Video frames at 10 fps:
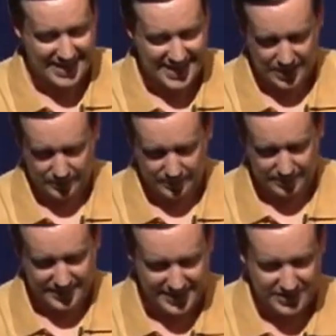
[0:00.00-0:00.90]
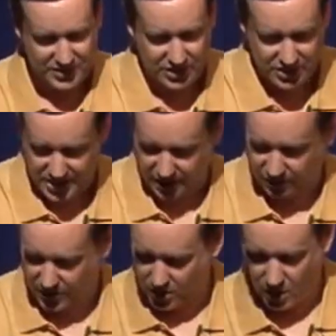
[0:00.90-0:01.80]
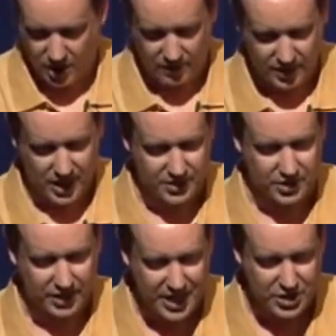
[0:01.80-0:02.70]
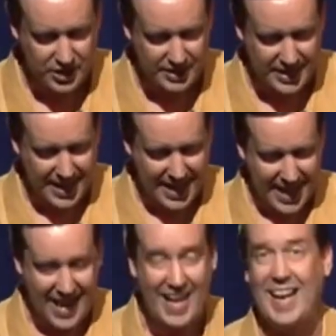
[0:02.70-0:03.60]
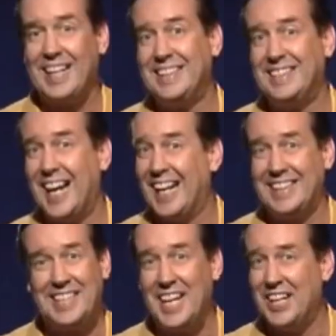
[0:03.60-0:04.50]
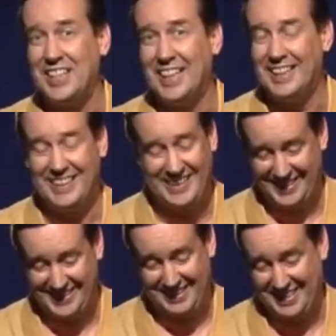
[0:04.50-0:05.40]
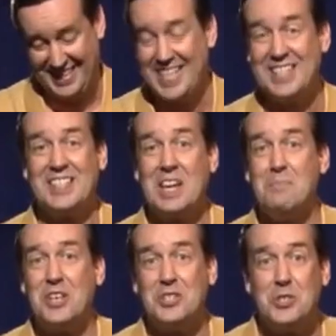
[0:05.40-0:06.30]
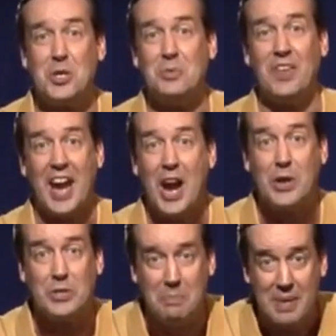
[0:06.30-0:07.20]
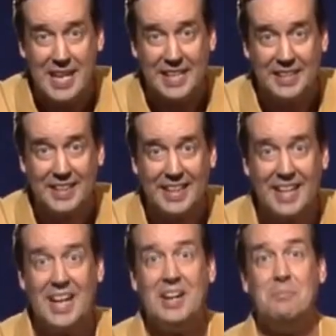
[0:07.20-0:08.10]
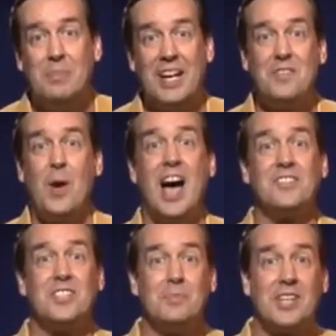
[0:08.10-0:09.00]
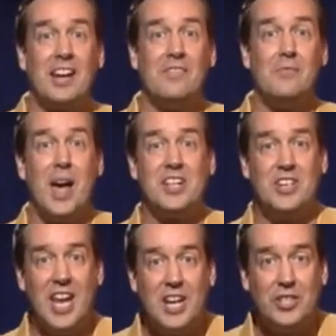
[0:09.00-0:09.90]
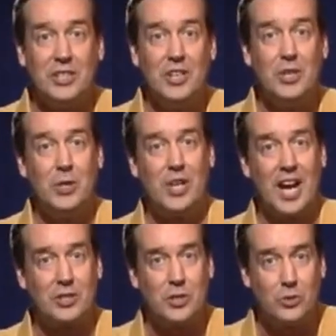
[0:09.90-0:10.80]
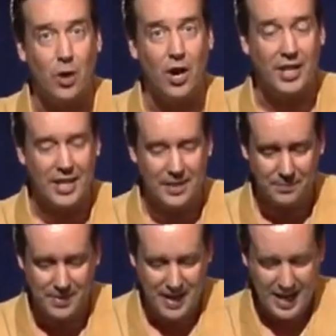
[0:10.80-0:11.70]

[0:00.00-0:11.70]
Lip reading: Now, this is the stick figure of the constellation, and I gotta tell you, it doesn't say much in terms of hair to me. But if you have some kind of imagination, you can actually draw it in.